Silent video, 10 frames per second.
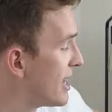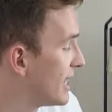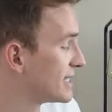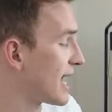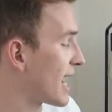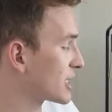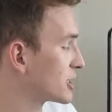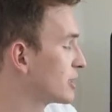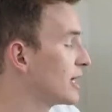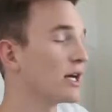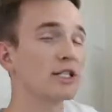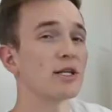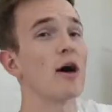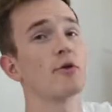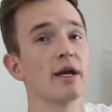is actually a
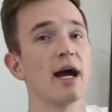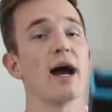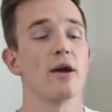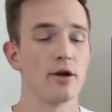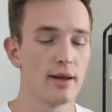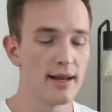soldering iron.